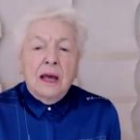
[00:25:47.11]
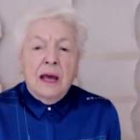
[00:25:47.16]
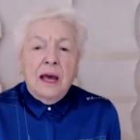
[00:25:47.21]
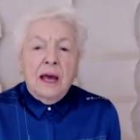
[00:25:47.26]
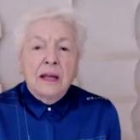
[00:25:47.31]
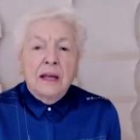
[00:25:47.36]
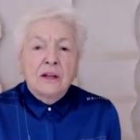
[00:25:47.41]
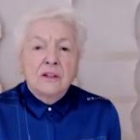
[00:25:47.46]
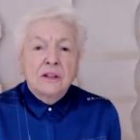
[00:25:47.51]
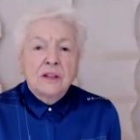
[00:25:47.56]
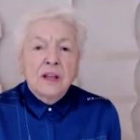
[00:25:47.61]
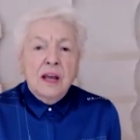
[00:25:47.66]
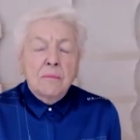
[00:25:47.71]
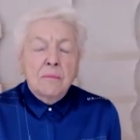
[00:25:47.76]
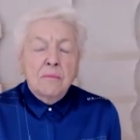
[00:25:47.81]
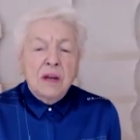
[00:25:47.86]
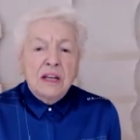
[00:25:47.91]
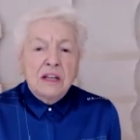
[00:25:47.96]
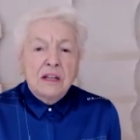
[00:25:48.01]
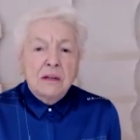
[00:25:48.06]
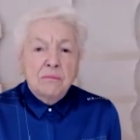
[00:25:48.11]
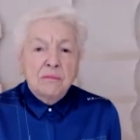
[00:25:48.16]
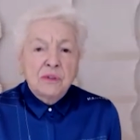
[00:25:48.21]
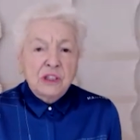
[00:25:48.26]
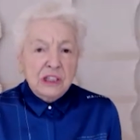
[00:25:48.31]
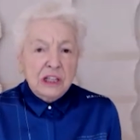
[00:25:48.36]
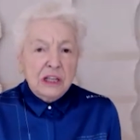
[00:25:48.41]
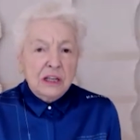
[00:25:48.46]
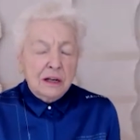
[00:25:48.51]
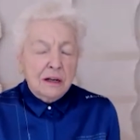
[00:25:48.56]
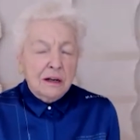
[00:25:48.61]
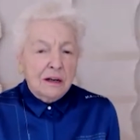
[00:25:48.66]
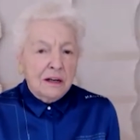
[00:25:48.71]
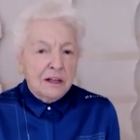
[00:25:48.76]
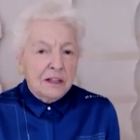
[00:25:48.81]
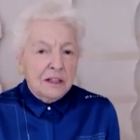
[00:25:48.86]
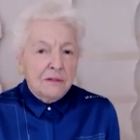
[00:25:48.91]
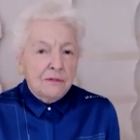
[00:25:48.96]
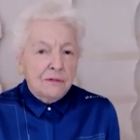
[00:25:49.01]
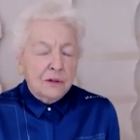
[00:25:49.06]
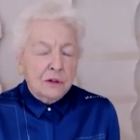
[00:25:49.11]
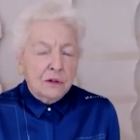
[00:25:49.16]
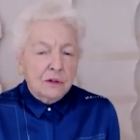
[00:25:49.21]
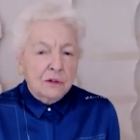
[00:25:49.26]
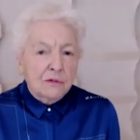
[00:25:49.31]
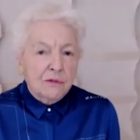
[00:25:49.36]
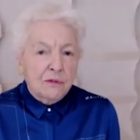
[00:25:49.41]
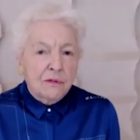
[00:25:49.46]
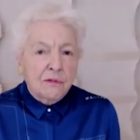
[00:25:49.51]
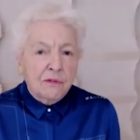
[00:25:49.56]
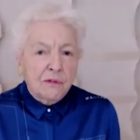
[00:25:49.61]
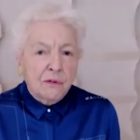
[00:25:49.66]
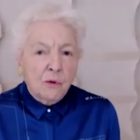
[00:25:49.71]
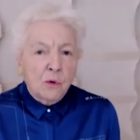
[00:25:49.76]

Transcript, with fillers: and that made it particularly difficult for